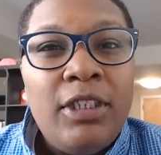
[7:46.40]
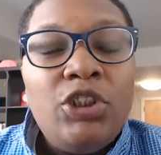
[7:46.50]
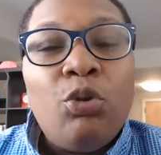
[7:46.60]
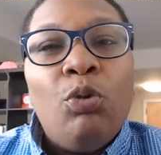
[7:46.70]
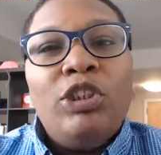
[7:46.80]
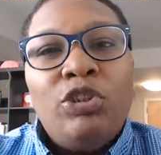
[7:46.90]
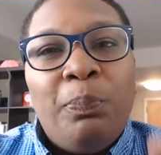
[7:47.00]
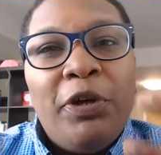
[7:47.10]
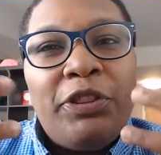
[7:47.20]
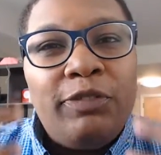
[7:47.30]
So once you
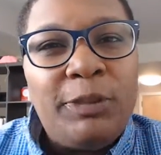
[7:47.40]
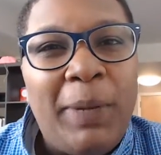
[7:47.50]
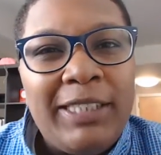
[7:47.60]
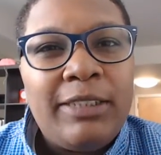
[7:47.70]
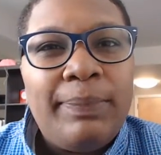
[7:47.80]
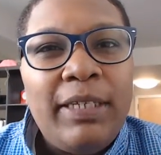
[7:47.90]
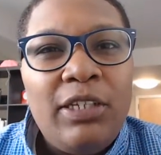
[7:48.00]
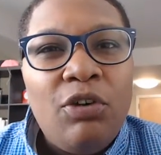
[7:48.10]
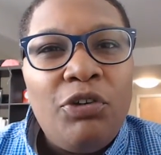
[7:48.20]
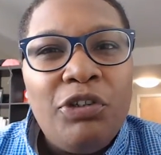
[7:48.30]
put the
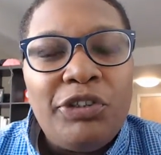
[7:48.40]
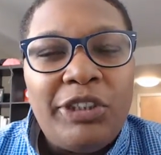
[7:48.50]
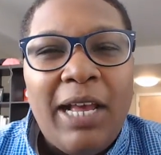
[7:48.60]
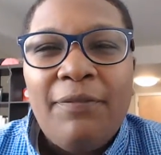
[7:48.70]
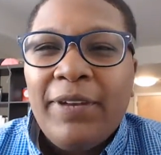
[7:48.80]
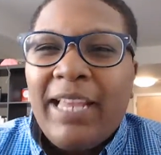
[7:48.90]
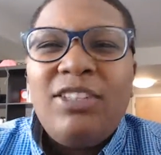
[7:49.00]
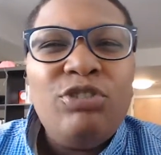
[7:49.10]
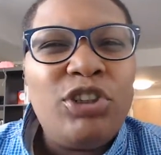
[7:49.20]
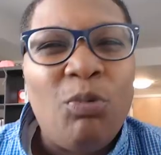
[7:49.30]
responsibility on yourself, and
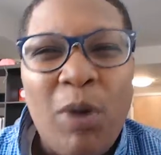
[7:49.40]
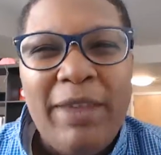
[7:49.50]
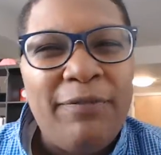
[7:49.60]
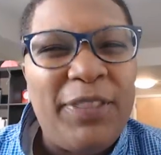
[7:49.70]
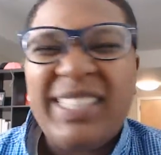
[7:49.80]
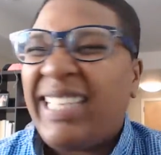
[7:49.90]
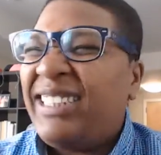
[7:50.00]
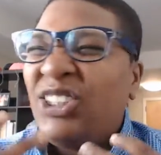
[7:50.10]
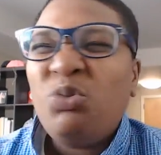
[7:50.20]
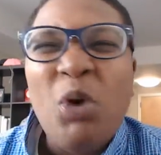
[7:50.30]
I used to wait for this,
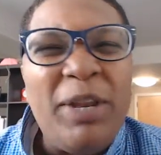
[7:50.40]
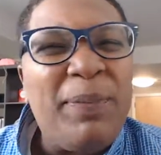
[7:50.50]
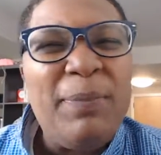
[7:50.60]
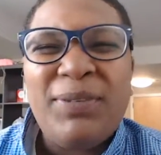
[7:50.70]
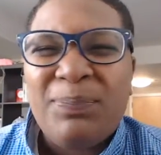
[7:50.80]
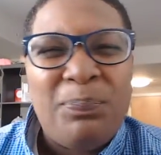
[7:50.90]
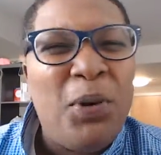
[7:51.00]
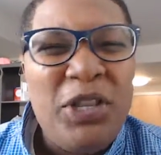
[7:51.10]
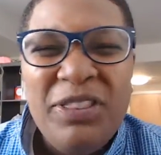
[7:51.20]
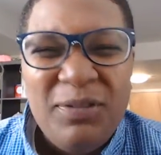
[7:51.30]
I just wanted people to
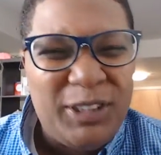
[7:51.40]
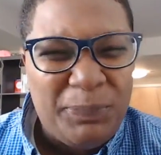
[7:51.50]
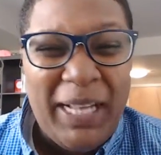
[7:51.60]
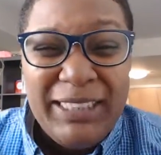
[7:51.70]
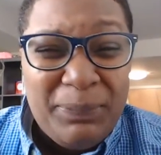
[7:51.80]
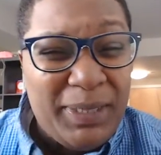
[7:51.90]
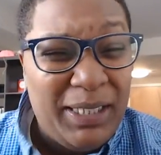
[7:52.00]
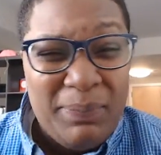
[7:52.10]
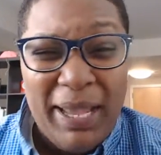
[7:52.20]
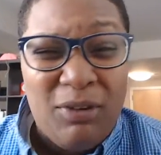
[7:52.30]
put the
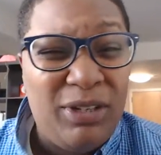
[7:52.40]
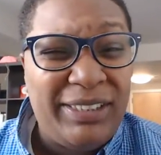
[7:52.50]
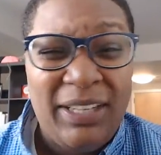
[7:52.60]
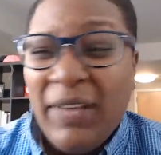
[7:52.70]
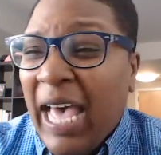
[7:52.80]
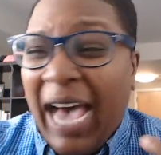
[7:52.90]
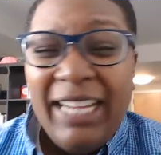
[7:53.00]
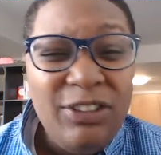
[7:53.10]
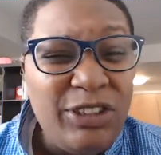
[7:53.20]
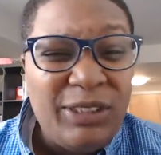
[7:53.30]
responsibility back on itself.
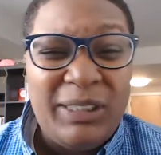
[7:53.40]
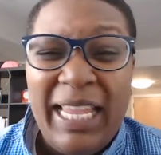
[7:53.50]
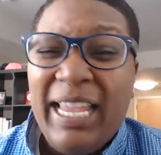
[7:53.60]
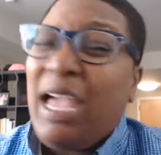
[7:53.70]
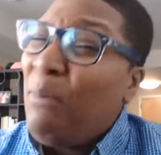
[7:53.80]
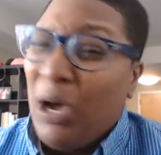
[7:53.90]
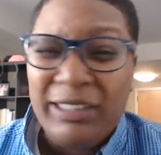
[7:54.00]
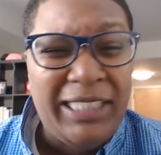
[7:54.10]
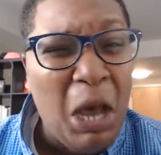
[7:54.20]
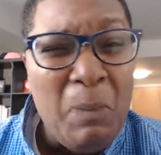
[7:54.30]
I used to say, Come
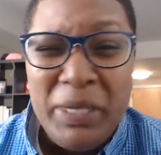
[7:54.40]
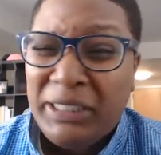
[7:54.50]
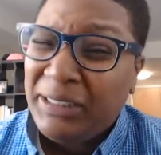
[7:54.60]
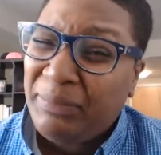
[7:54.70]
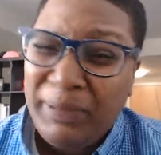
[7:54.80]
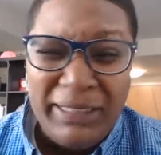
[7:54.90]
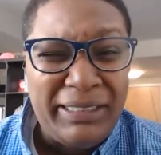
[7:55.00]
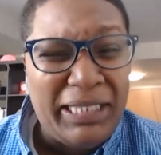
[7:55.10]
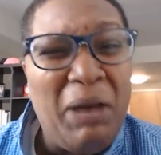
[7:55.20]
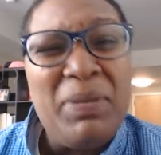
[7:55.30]
on, tell me, just
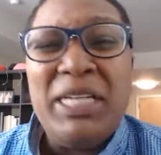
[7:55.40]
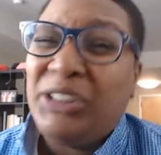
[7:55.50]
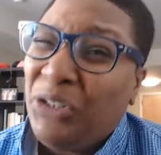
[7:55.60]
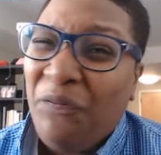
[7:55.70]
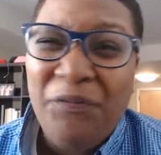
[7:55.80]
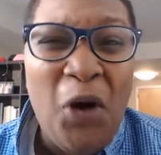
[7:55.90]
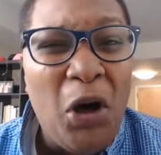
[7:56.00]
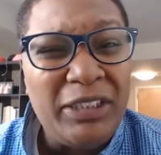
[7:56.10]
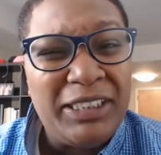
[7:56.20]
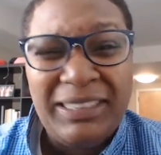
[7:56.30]
please tell me it's your
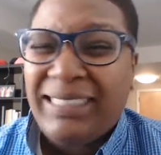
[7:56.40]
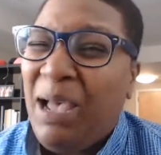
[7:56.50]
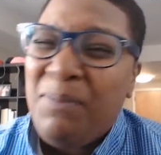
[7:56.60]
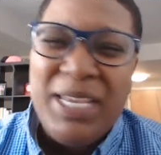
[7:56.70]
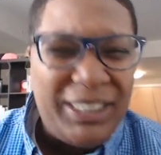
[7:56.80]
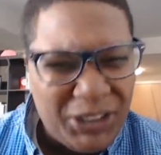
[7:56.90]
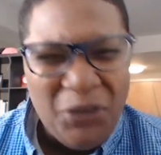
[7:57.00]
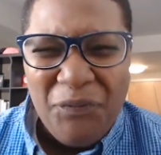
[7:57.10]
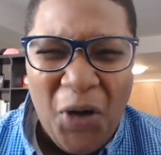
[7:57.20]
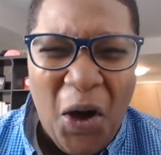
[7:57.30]
fault. Just tell me it's
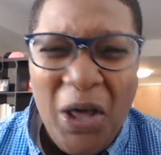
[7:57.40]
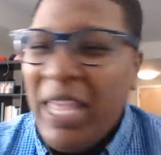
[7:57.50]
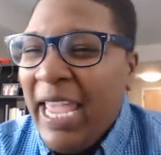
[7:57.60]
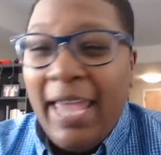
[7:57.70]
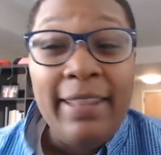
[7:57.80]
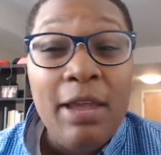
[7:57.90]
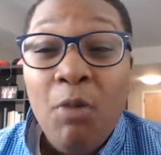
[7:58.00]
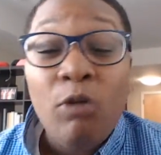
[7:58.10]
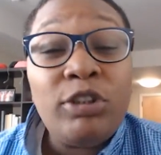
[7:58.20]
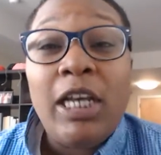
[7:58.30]
your fault. And they
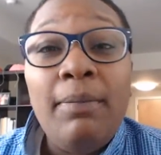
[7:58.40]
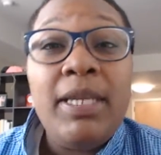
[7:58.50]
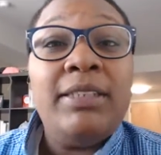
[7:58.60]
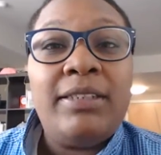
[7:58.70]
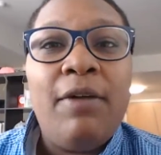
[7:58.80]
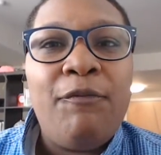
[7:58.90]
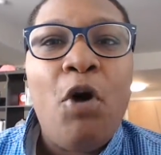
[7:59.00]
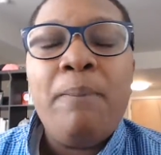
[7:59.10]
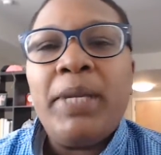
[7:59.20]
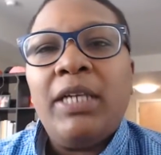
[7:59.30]
won't tell me it's their
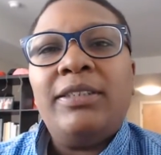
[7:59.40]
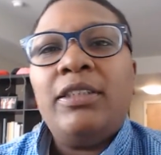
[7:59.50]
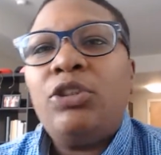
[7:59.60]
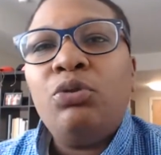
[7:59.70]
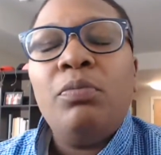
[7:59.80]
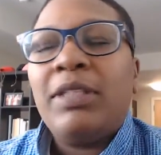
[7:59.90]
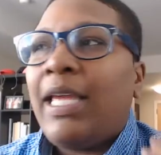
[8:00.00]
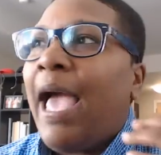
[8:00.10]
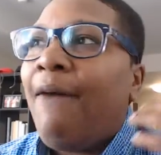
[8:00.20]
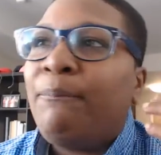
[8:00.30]
fault because they're too
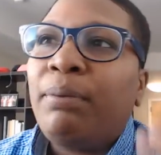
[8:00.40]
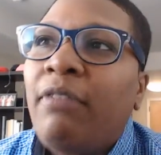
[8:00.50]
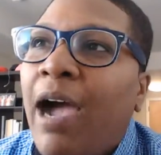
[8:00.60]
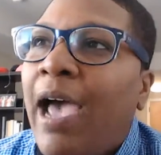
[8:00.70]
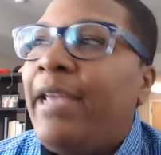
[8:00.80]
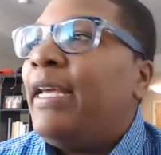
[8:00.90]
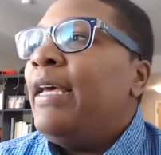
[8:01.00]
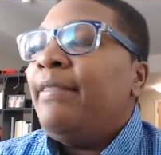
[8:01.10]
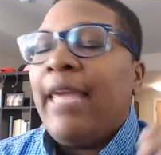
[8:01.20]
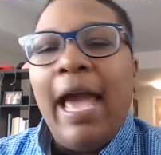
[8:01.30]
have pride,
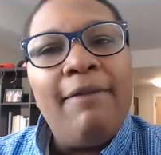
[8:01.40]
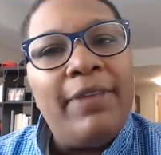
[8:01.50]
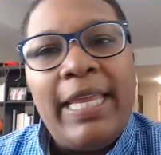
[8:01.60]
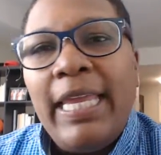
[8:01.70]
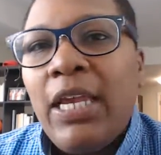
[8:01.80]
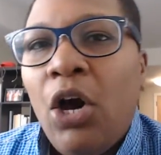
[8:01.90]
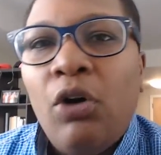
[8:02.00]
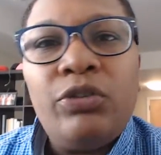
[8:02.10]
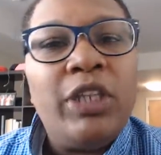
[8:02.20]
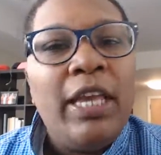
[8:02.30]
they have
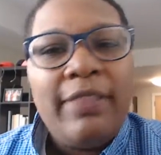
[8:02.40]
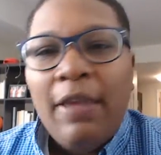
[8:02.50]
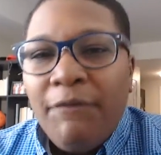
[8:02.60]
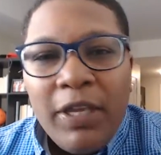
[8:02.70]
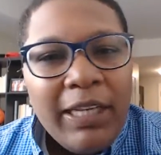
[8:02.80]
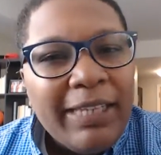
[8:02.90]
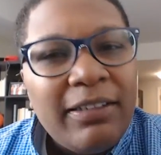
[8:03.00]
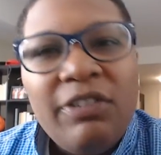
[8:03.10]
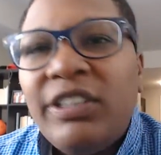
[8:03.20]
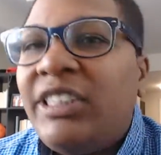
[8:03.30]
egos, they feel like
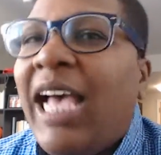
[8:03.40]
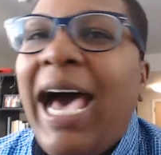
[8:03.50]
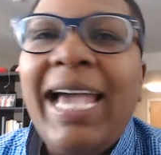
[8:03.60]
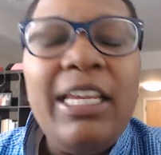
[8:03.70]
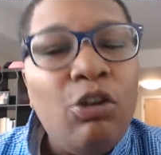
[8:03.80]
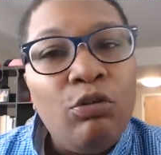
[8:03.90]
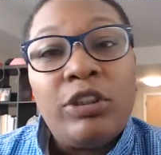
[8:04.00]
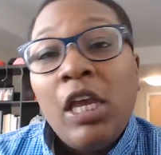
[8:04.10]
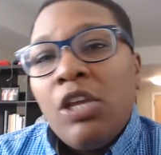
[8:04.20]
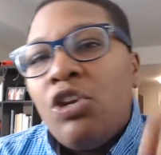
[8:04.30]
they're
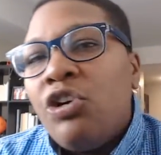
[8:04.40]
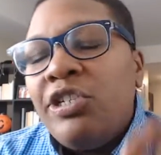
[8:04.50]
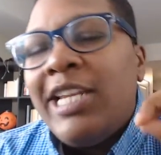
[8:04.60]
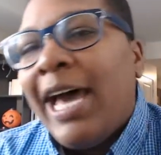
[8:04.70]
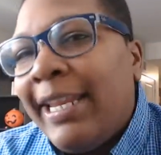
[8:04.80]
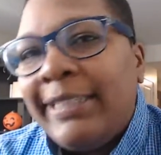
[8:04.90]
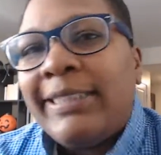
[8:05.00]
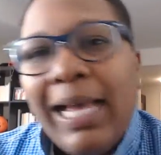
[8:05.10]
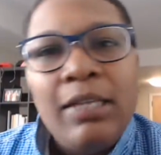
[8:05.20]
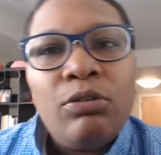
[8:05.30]
entitled. You're not
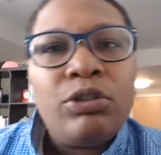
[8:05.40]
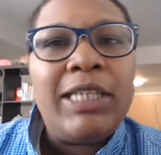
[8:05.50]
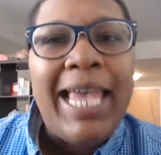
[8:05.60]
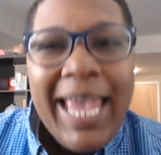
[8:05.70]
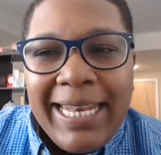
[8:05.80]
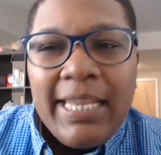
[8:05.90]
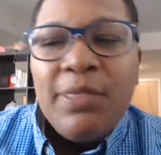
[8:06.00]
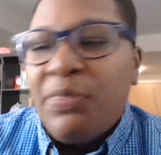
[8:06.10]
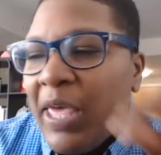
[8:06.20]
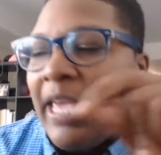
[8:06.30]
entitled to
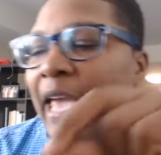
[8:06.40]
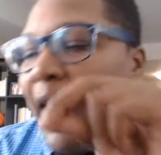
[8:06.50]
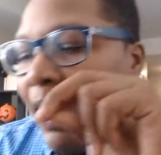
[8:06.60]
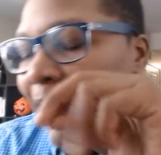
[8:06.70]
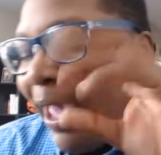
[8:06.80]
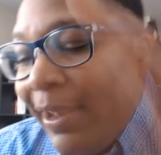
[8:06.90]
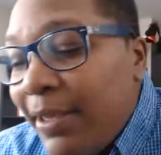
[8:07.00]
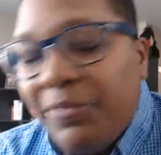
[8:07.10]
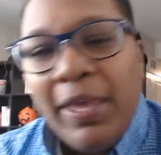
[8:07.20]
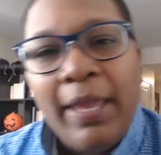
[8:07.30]
anything,
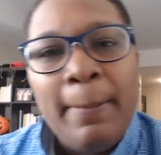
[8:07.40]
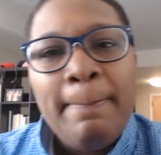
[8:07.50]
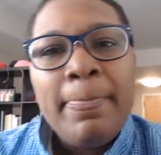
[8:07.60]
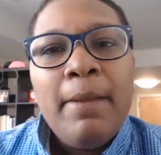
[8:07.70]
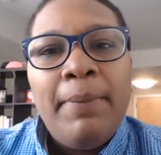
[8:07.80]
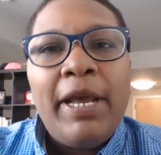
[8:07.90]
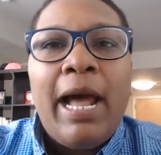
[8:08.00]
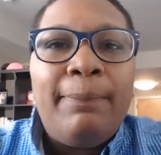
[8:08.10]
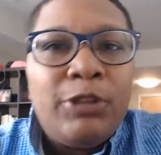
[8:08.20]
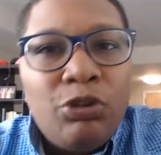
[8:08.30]
anything but
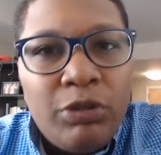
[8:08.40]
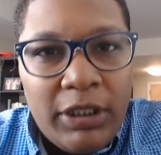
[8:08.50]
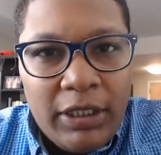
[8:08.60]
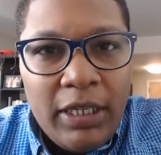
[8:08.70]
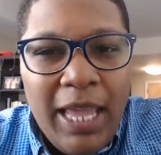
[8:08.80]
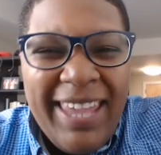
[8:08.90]
opportunity.